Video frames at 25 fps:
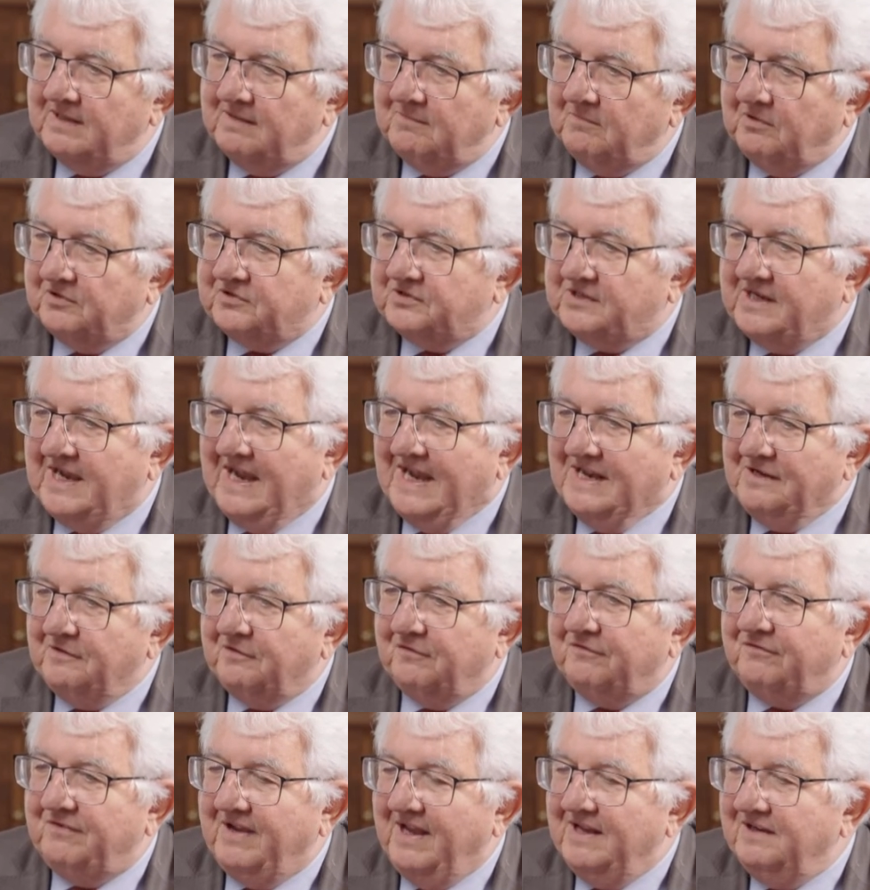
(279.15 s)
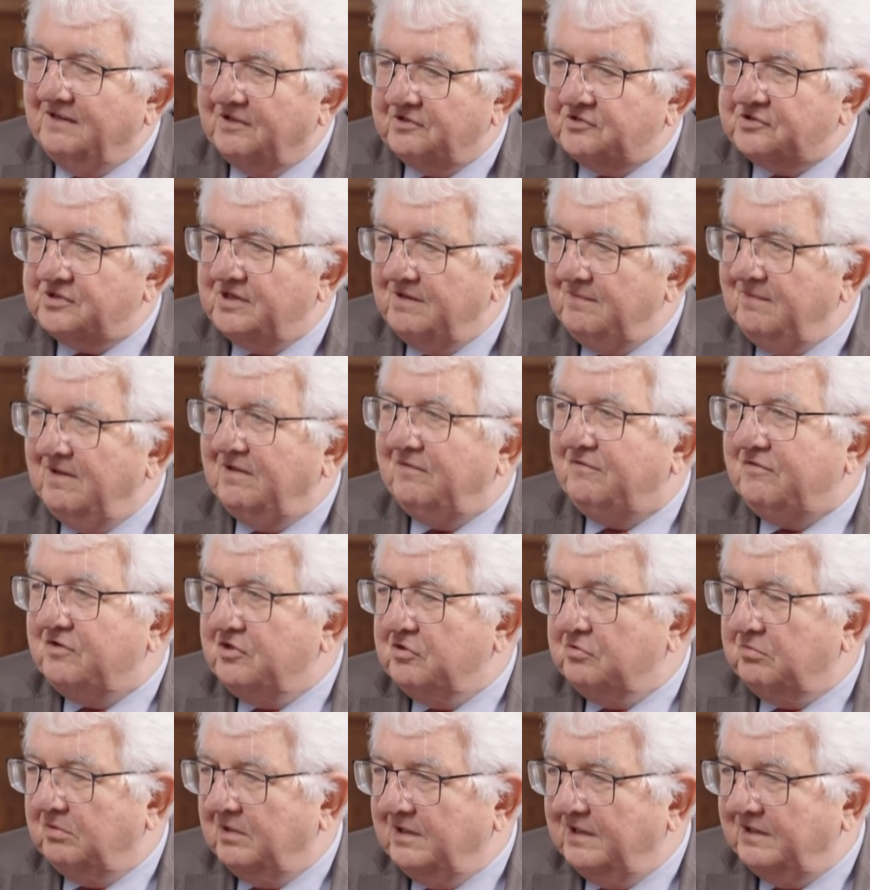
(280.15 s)
what kind of energy will
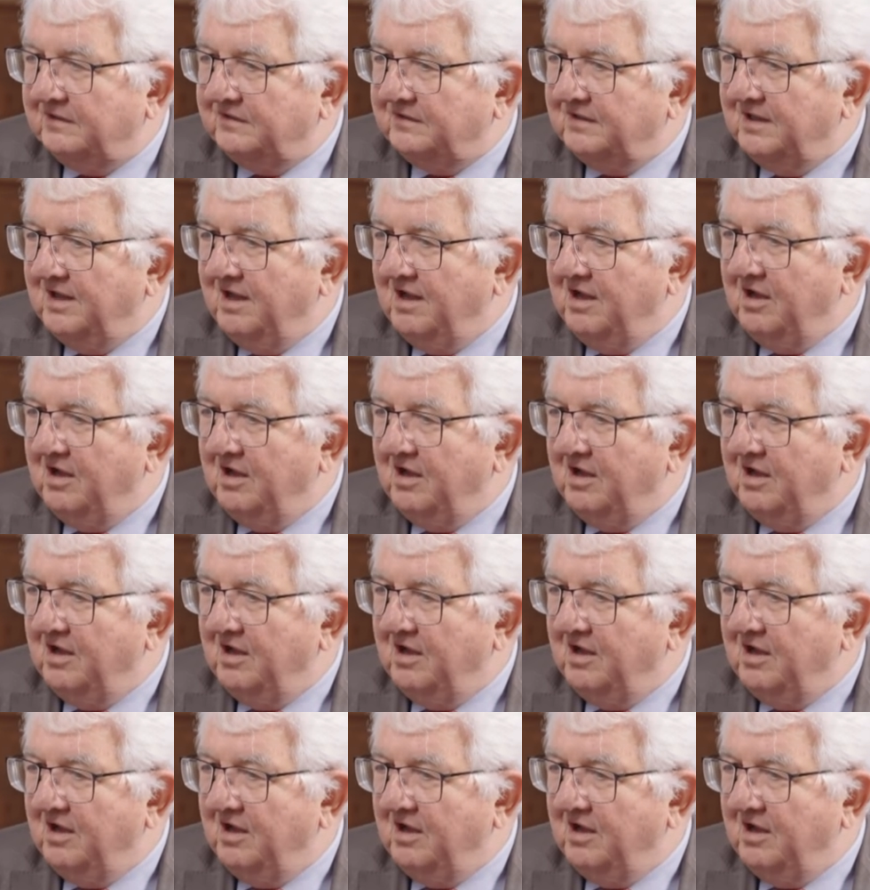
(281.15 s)
fuel it,